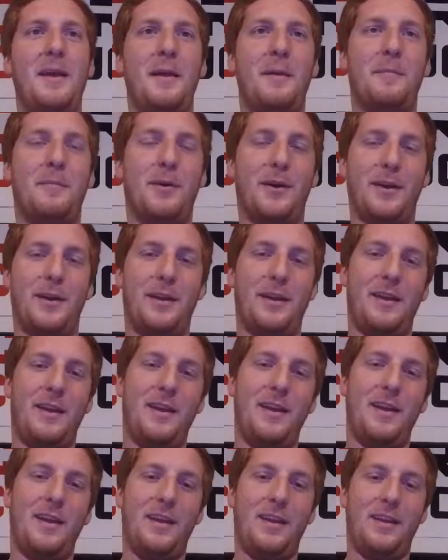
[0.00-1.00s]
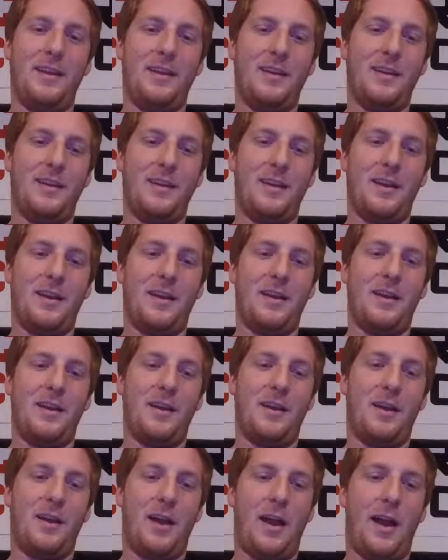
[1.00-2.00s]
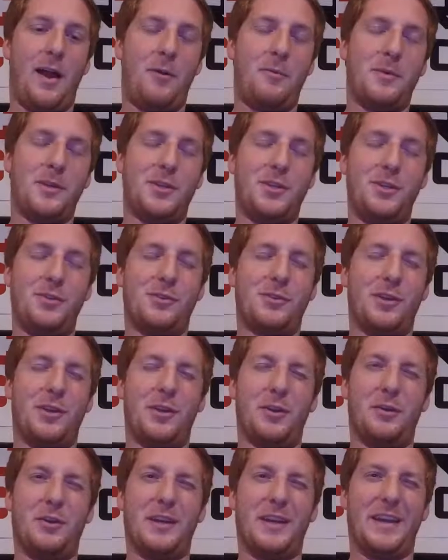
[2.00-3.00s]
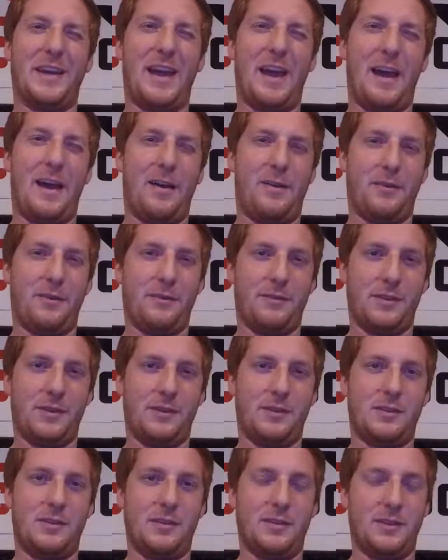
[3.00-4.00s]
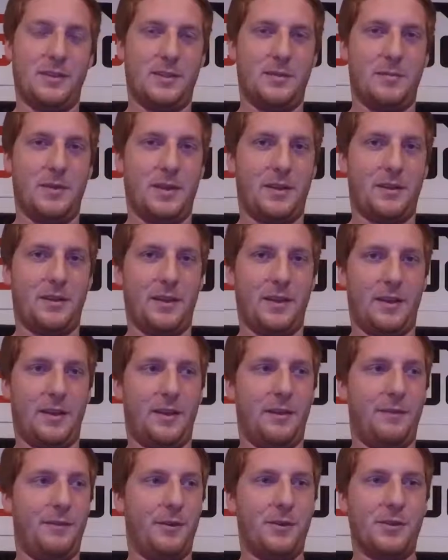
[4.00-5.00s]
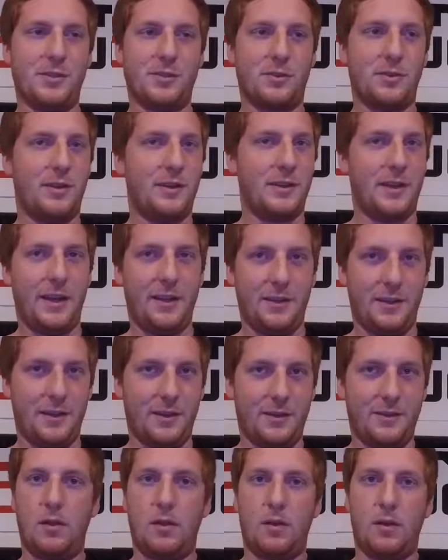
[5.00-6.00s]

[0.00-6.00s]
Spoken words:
But how much use are you going to get out of it is the big thing if you're just going to daily it.